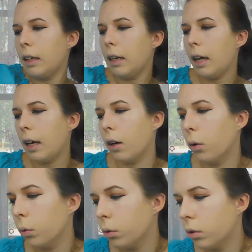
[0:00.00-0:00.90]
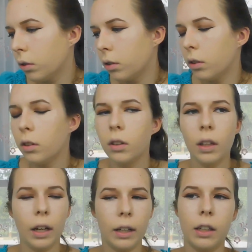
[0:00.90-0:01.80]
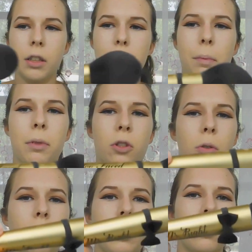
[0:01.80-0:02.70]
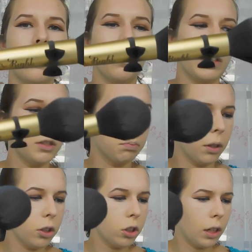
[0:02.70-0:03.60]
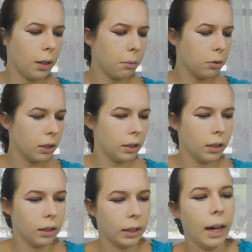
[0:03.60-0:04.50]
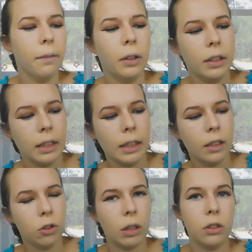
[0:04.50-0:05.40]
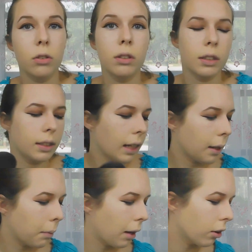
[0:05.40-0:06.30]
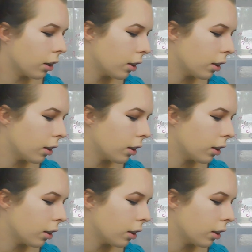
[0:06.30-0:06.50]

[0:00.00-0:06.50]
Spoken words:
Now, I'm going to use my Mr. Right Too Faced brush, and I'm using the Kat Von D translucent setting powder.